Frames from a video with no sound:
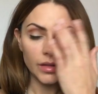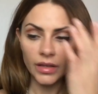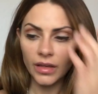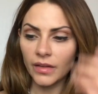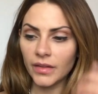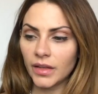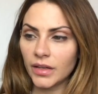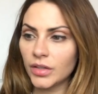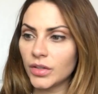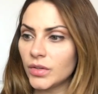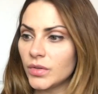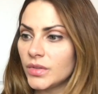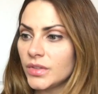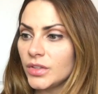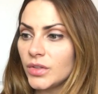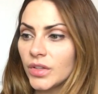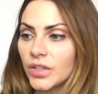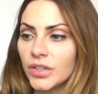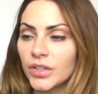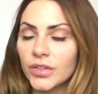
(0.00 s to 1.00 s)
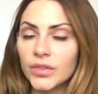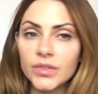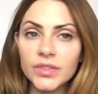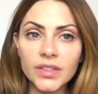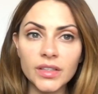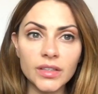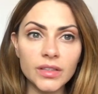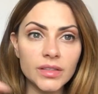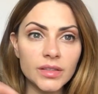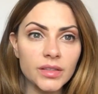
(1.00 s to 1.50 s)
and then you can use
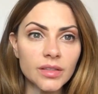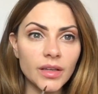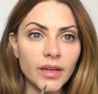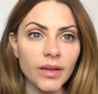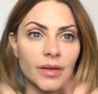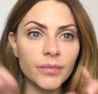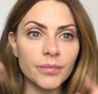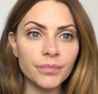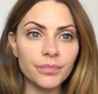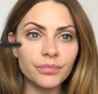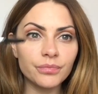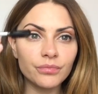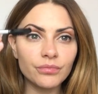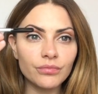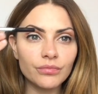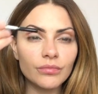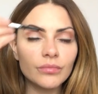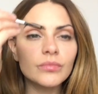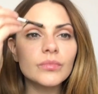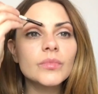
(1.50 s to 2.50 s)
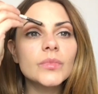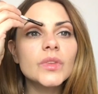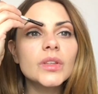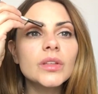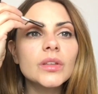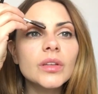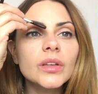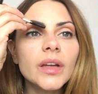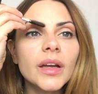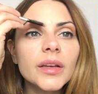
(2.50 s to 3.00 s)
this
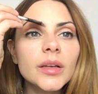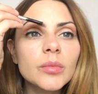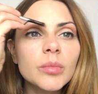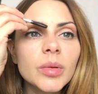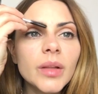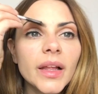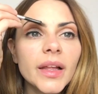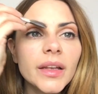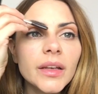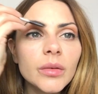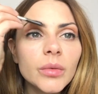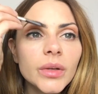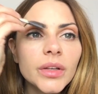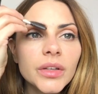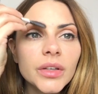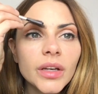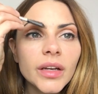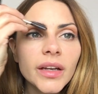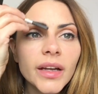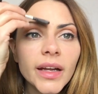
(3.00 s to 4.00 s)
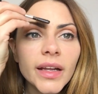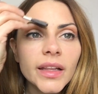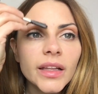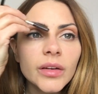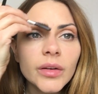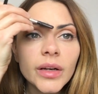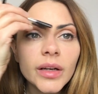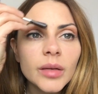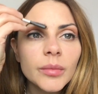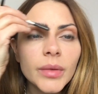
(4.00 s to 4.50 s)
to kind of blend, which I highly
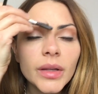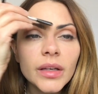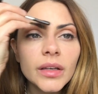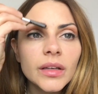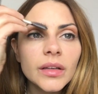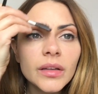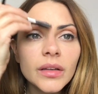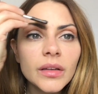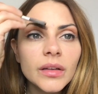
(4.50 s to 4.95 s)
recommend.